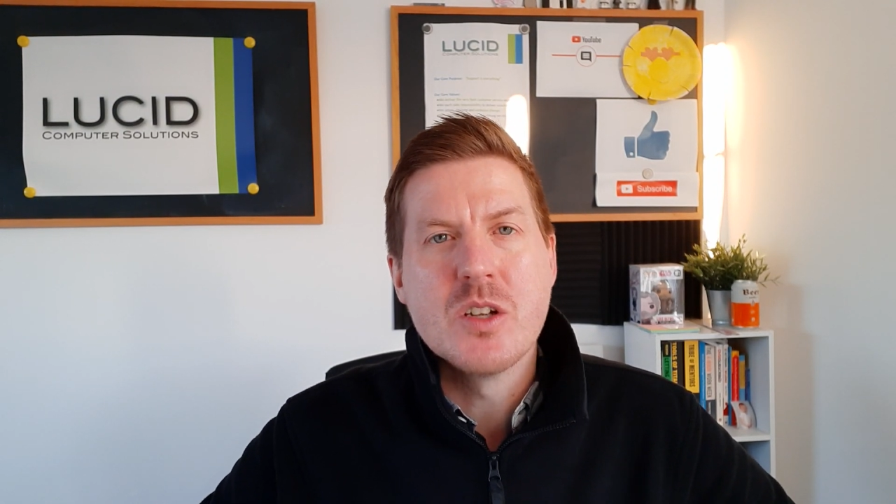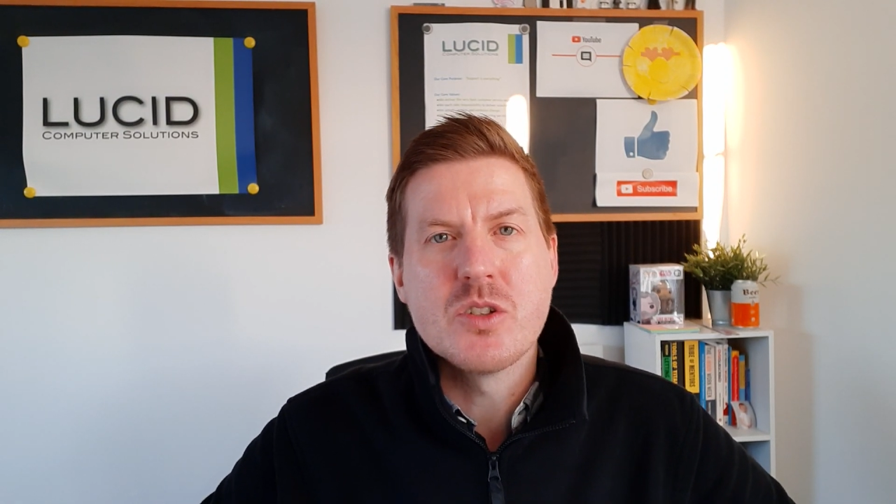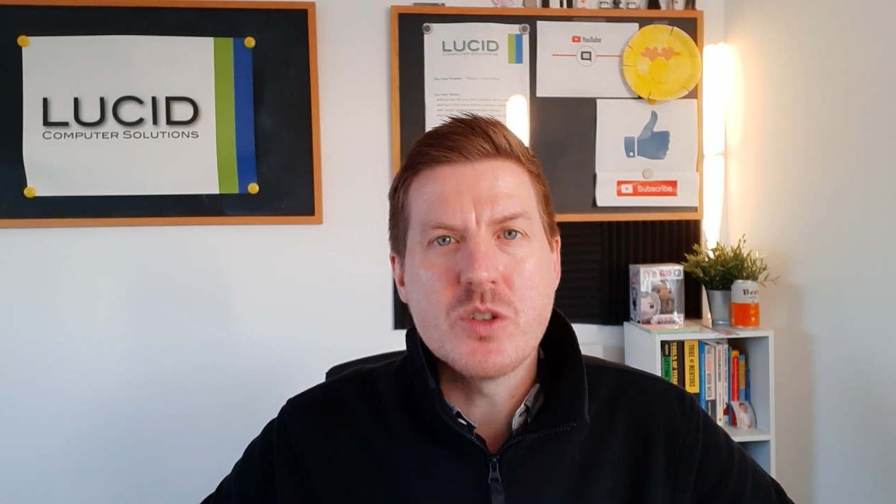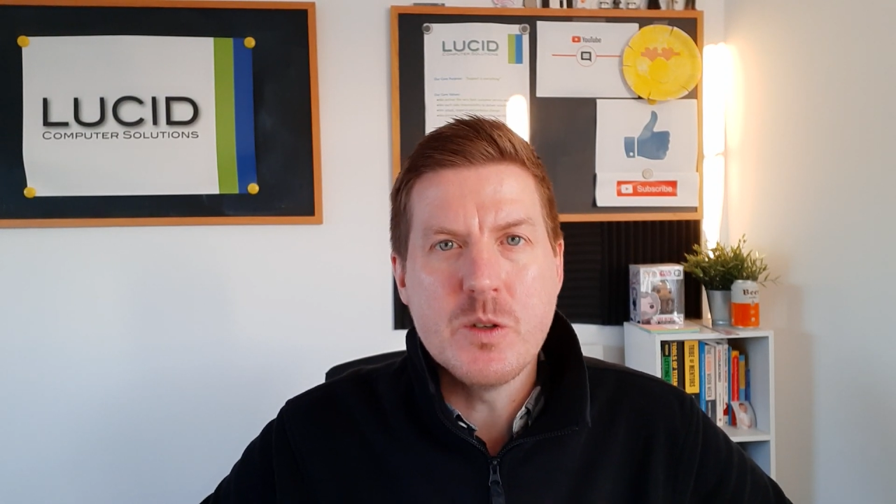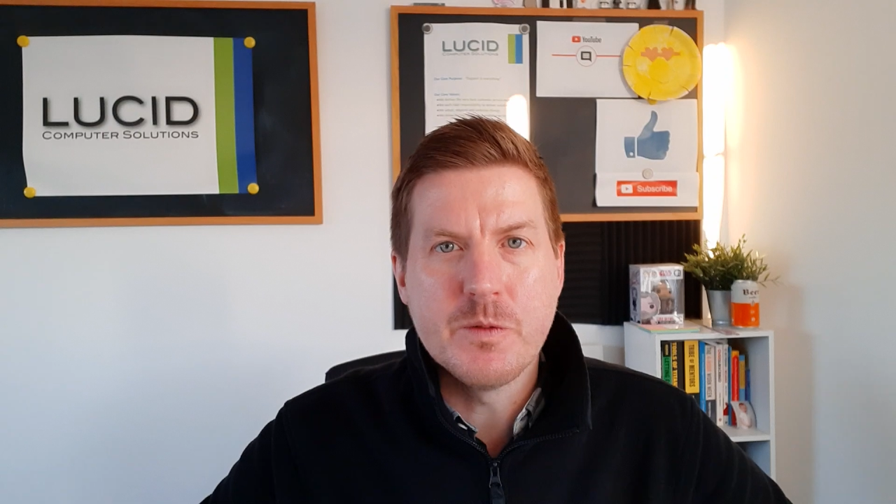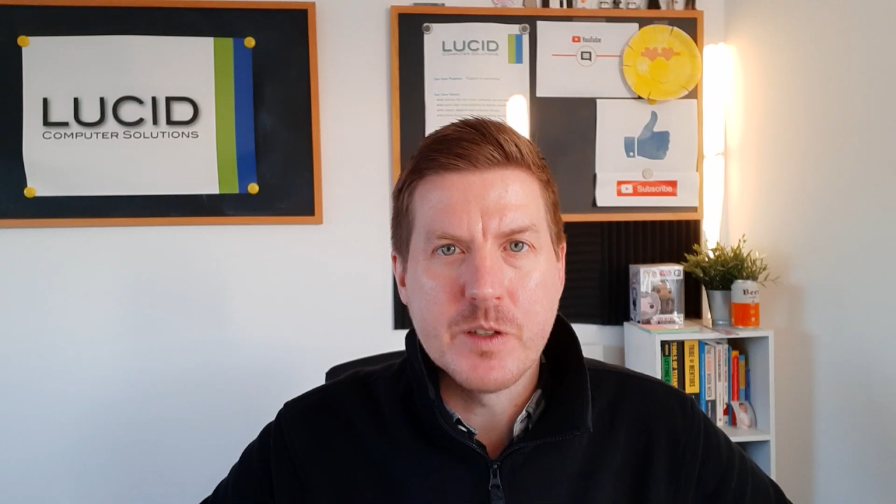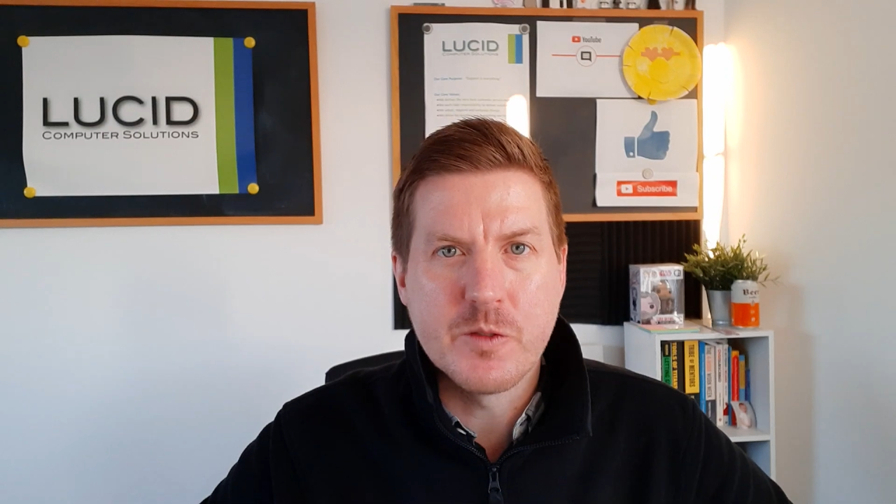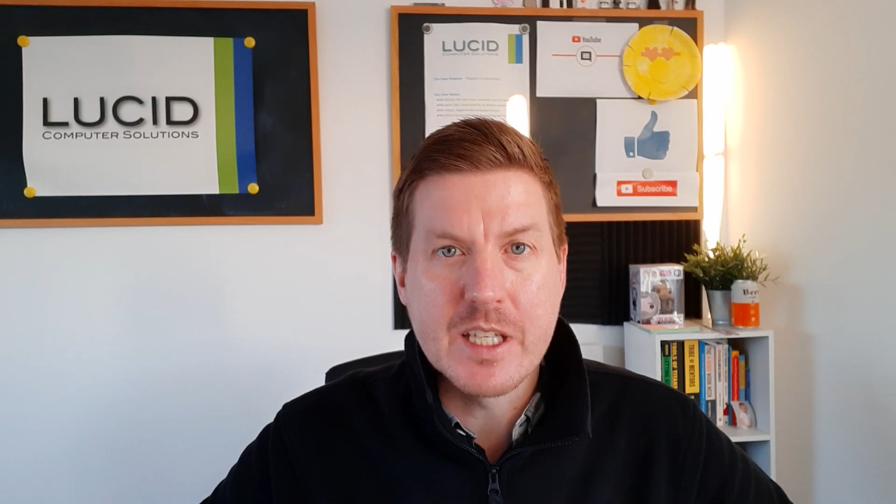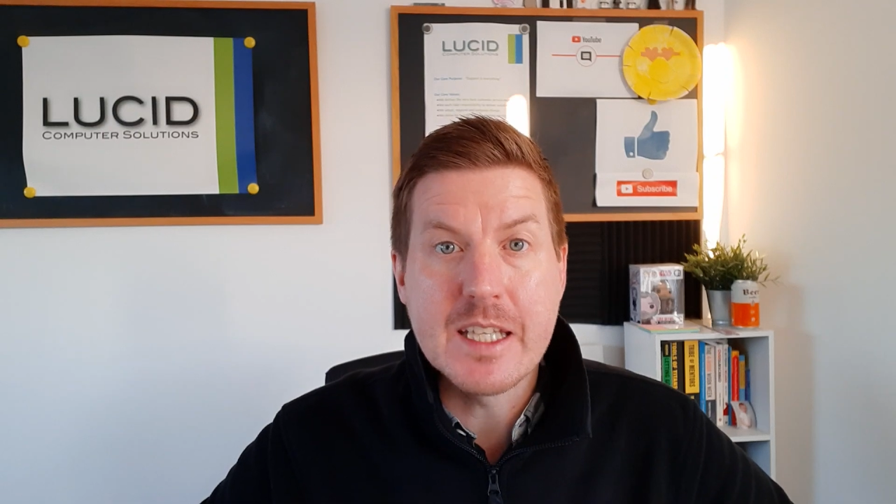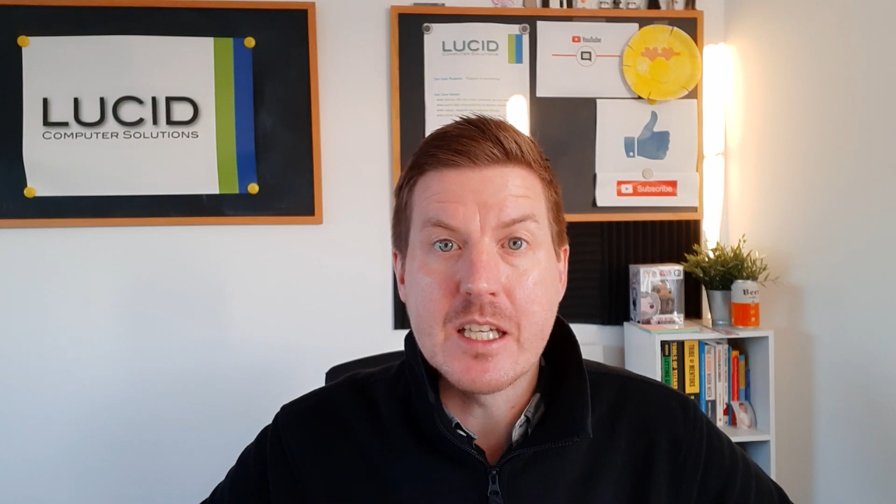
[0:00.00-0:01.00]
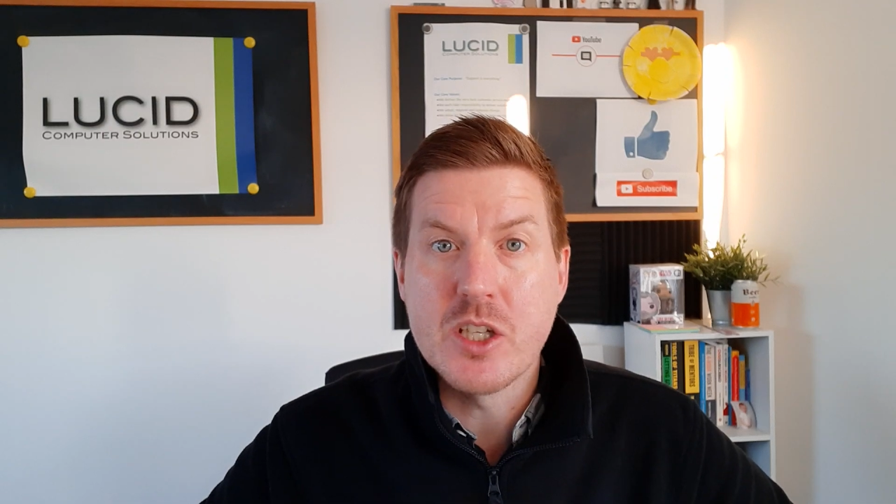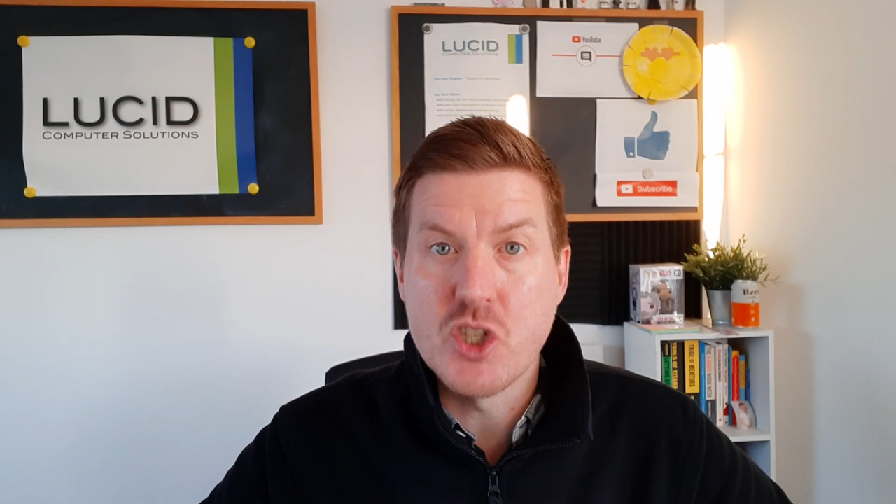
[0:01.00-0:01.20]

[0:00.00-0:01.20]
250